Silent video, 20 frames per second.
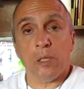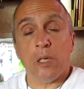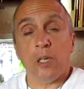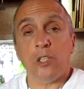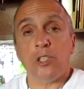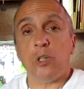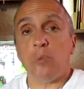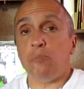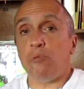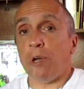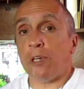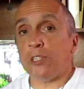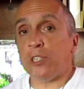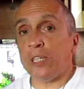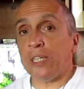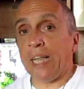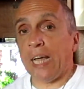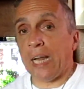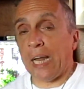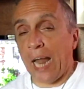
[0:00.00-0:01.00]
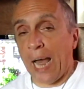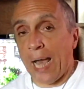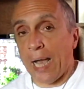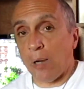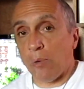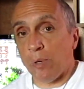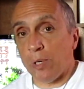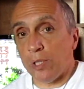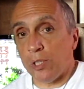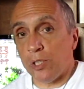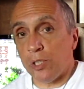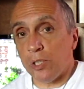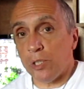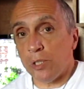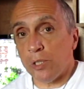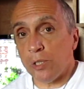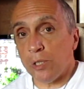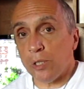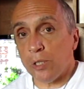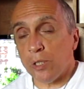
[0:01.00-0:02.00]
suppressing their language,
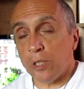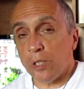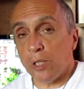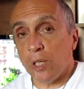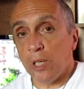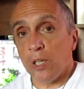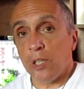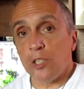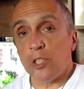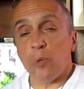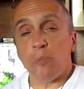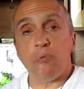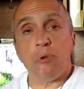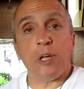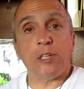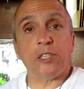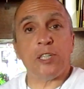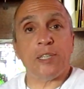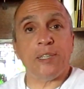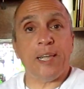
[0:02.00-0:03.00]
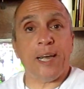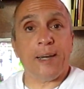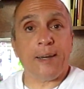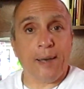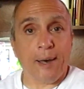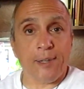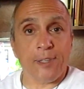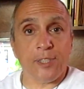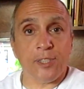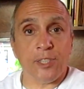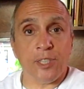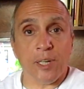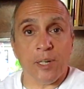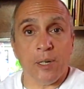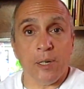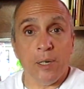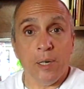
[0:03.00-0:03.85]
suppressing their culture.